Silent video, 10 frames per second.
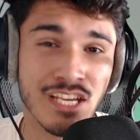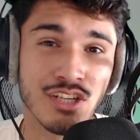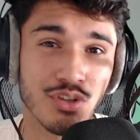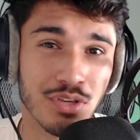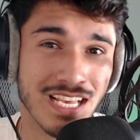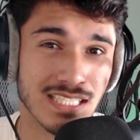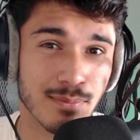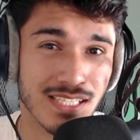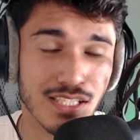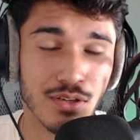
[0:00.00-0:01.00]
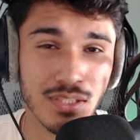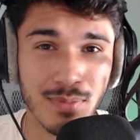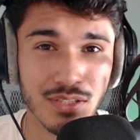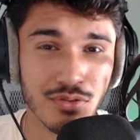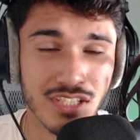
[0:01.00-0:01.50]
showing you guys the best skills, the
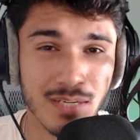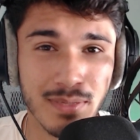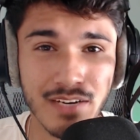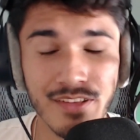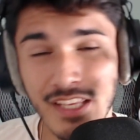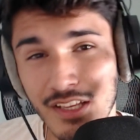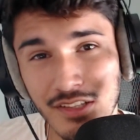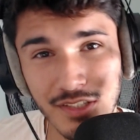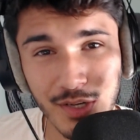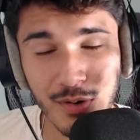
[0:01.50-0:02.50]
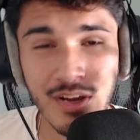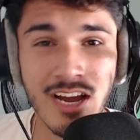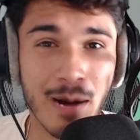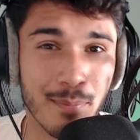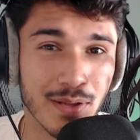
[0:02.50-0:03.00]
best rune setup, and everything you need to know
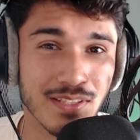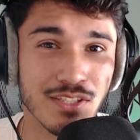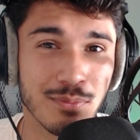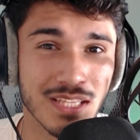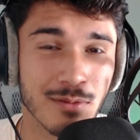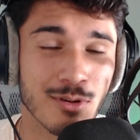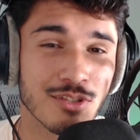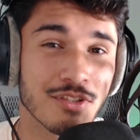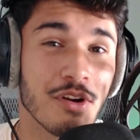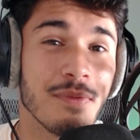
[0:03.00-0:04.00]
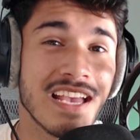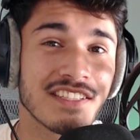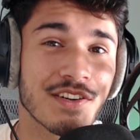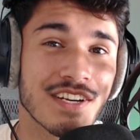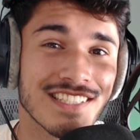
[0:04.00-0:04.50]
about this new mythic monster. So I hope you guys
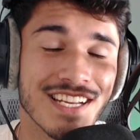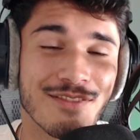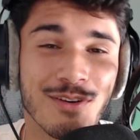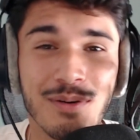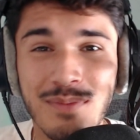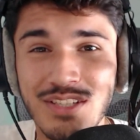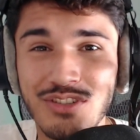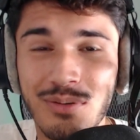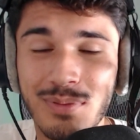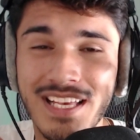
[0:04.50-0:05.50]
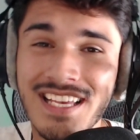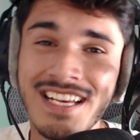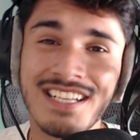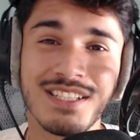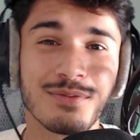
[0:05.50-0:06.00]
are excited. If you are, make sure you drop a like,
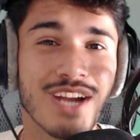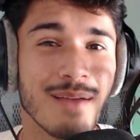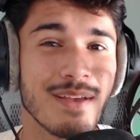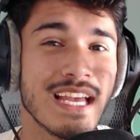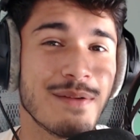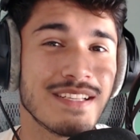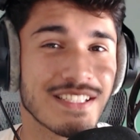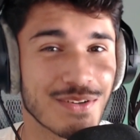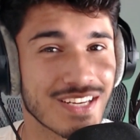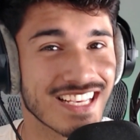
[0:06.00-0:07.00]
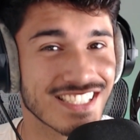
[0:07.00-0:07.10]
subscribe. Anyways, let's go ahead and get